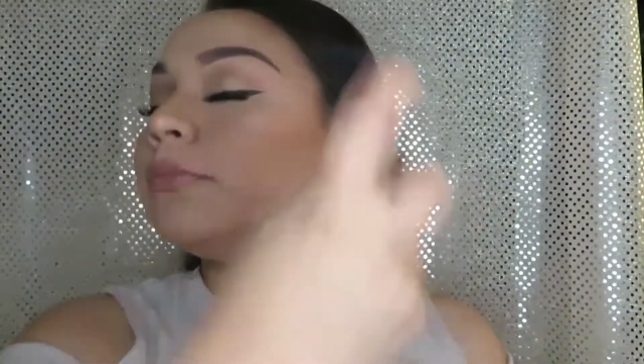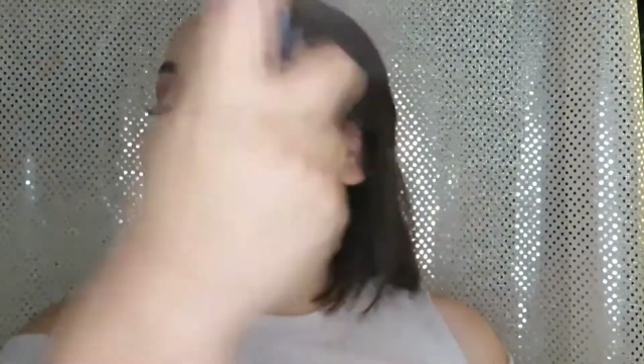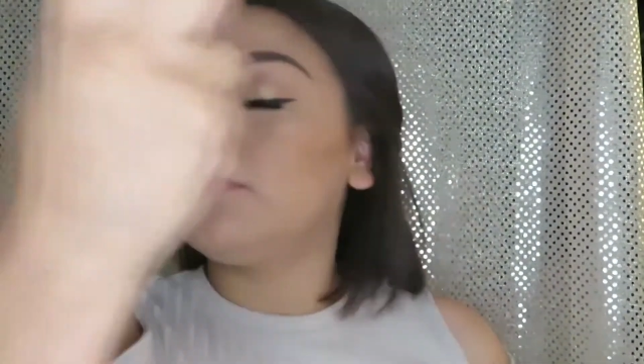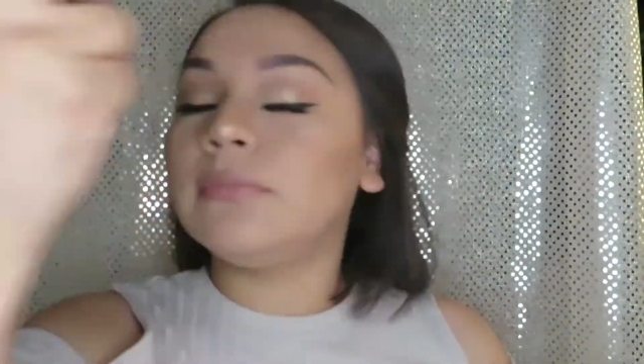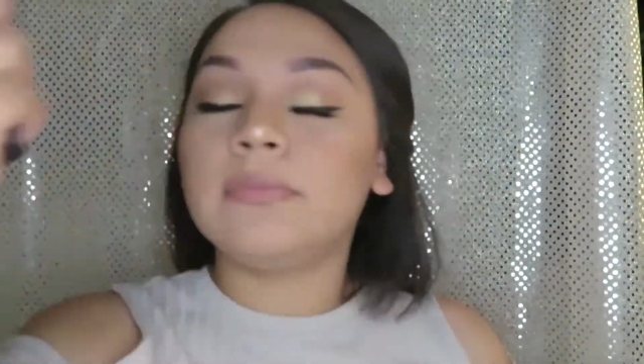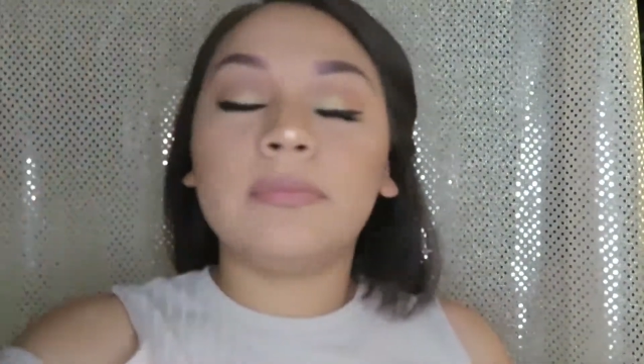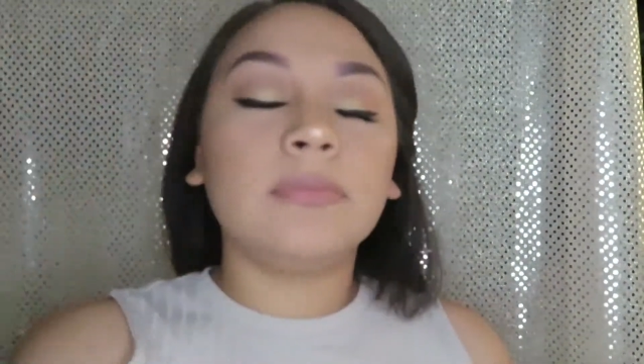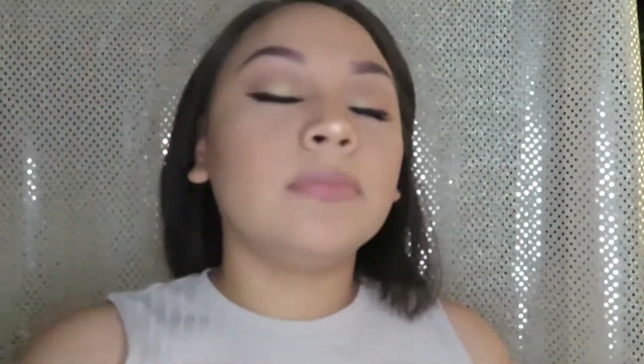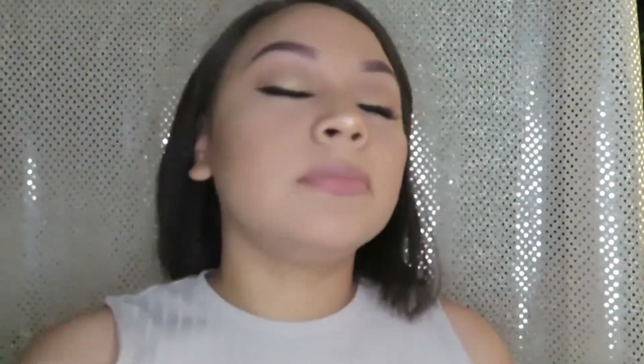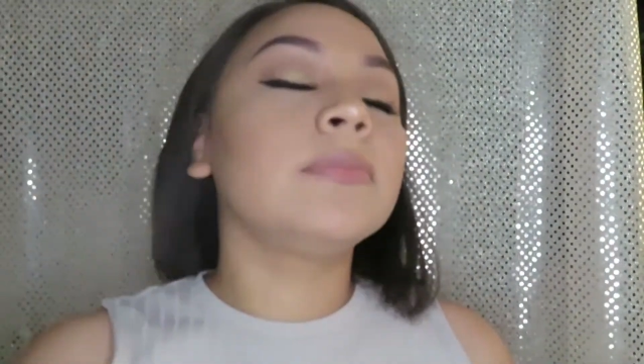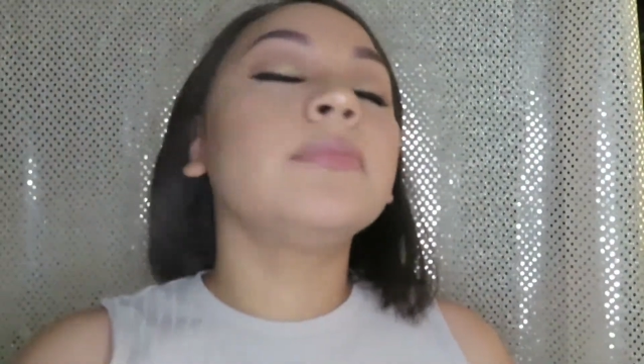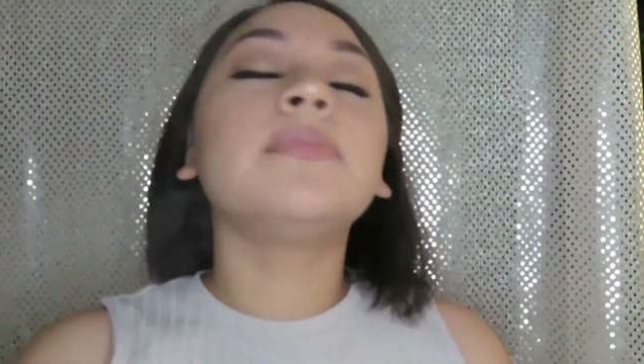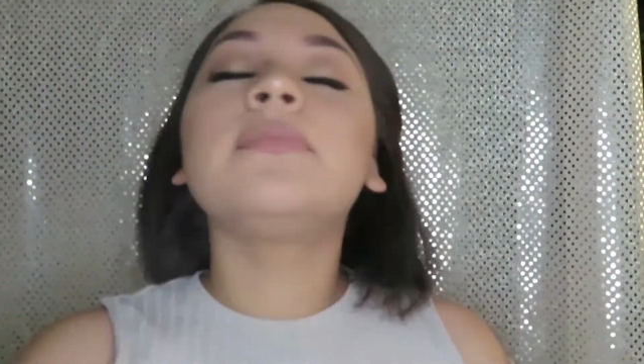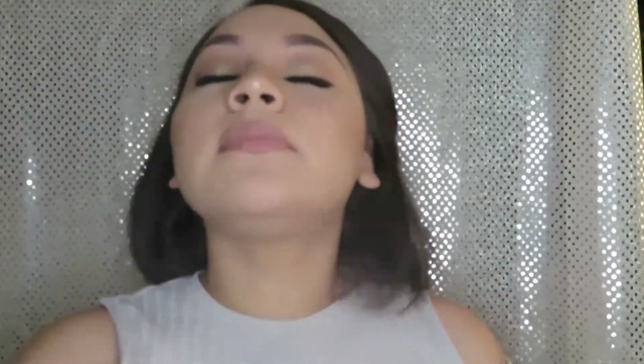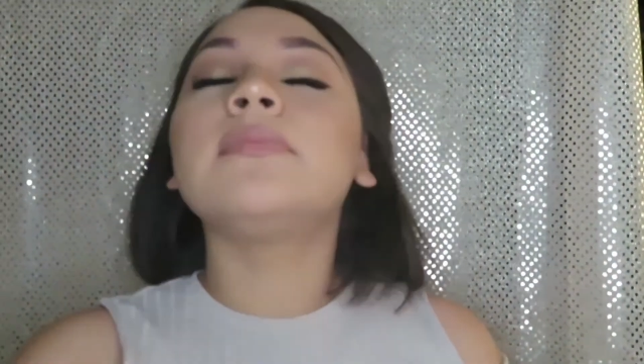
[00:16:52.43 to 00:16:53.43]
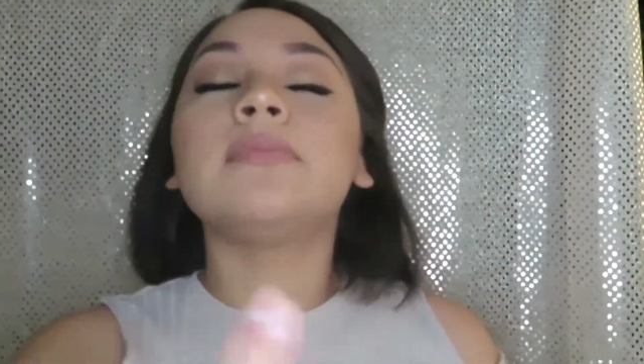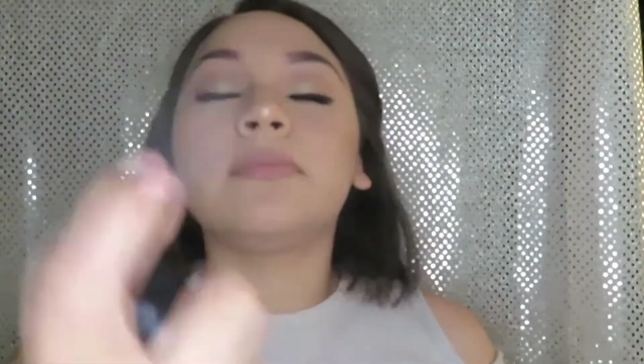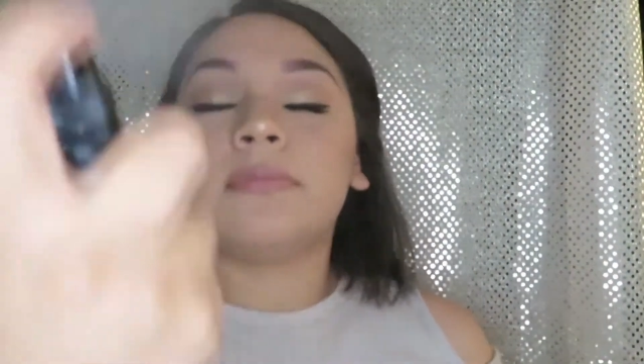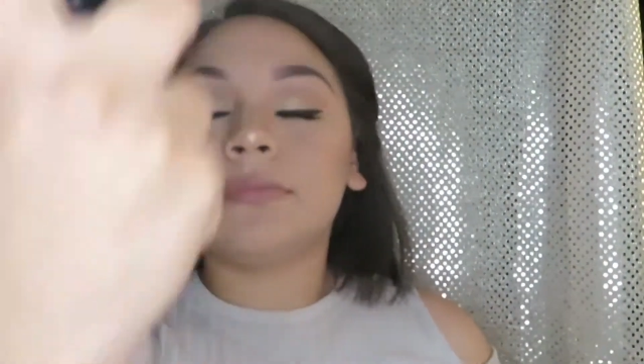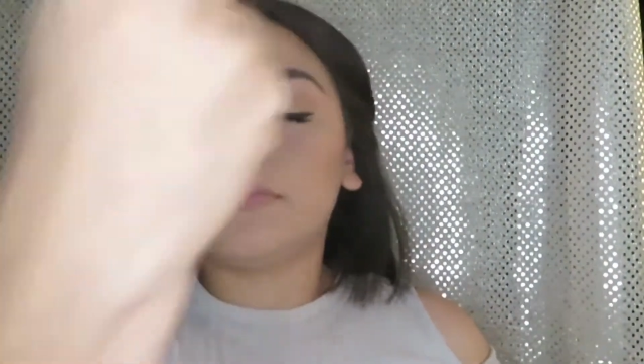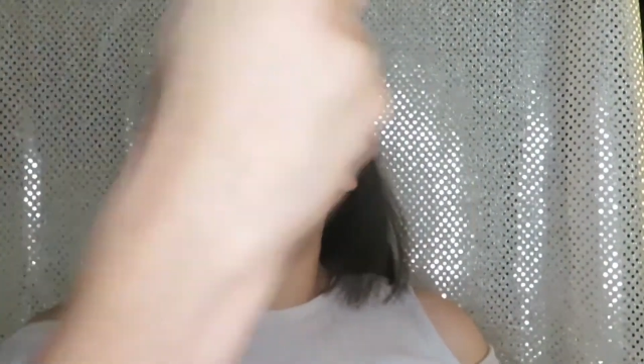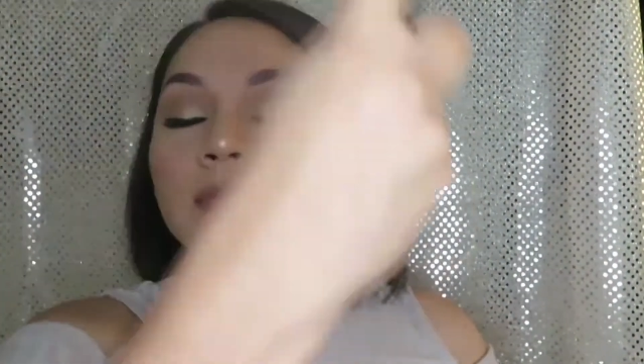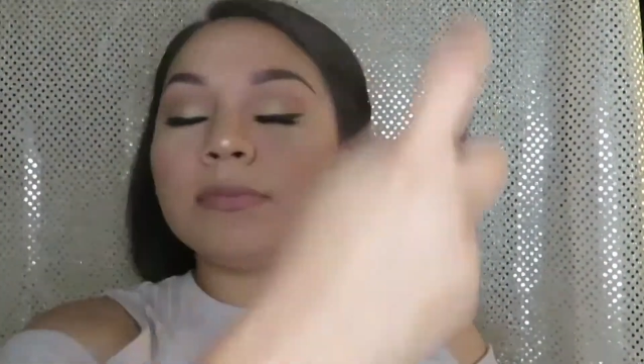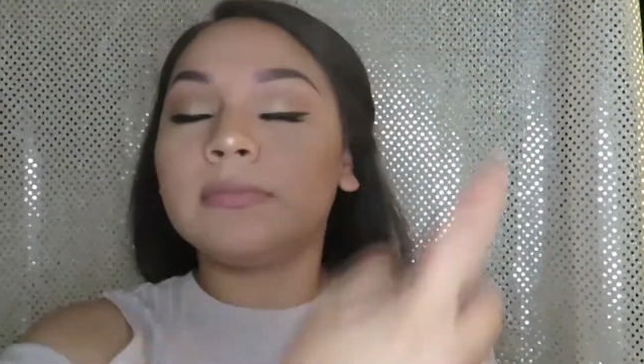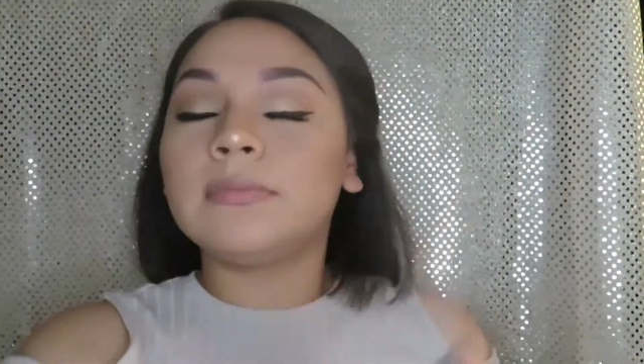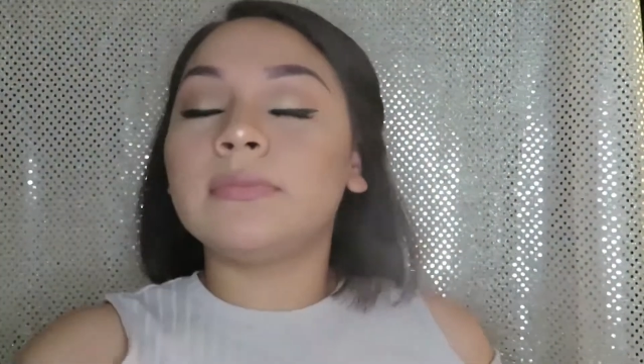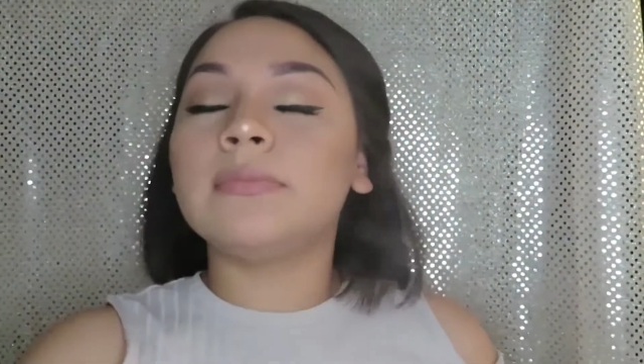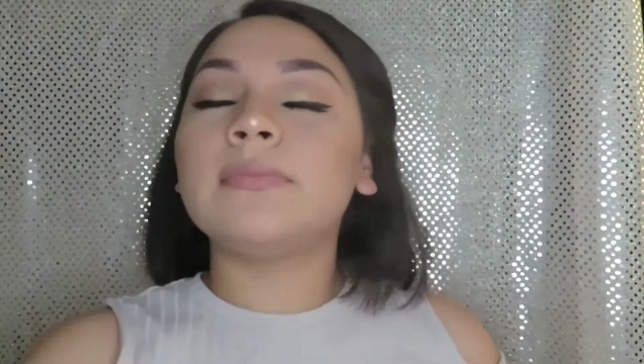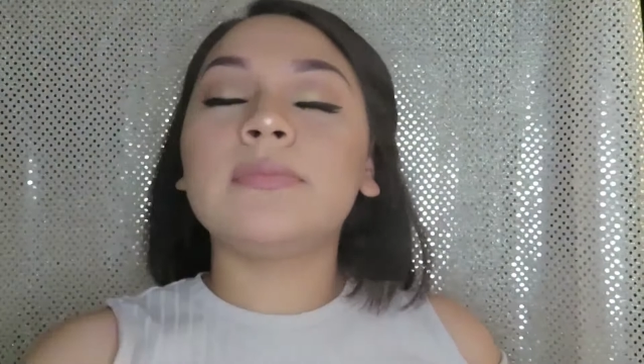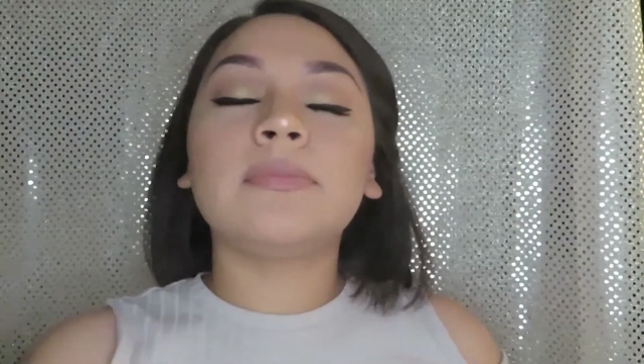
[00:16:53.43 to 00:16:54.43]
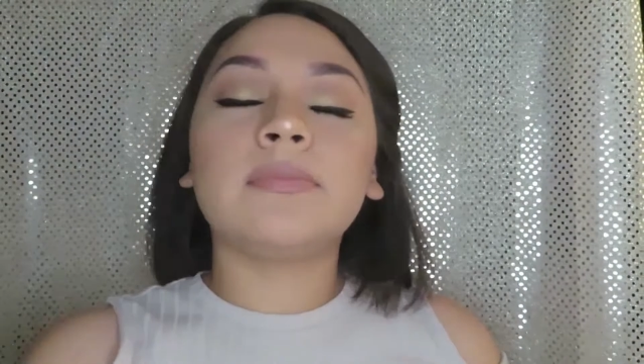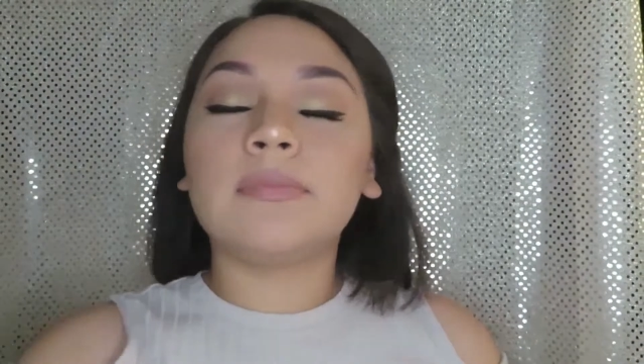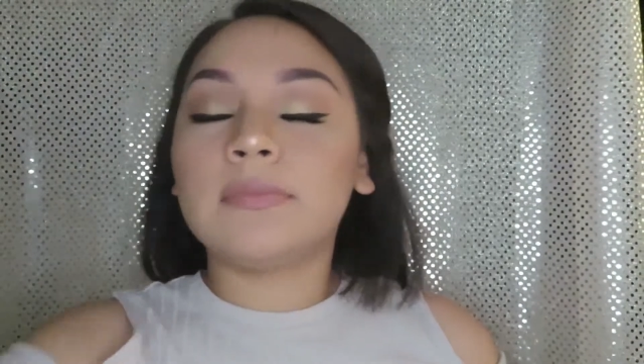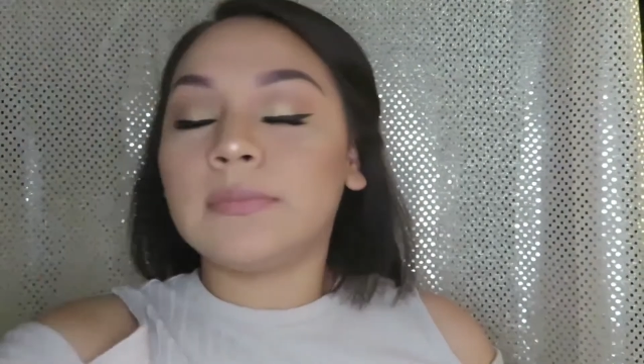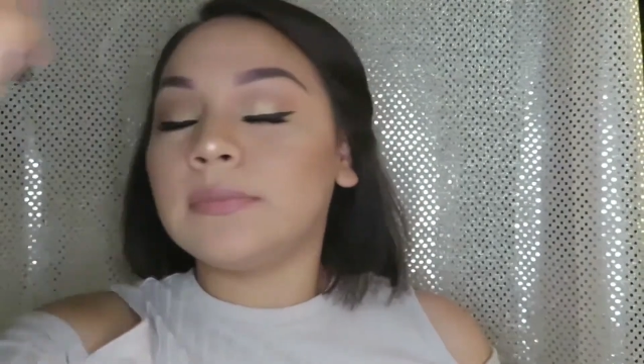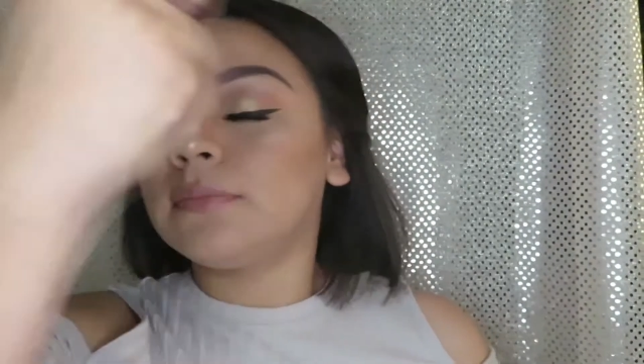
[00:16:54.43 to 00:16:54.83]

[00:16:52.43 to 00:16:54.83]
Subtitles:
My lips, my face, everything.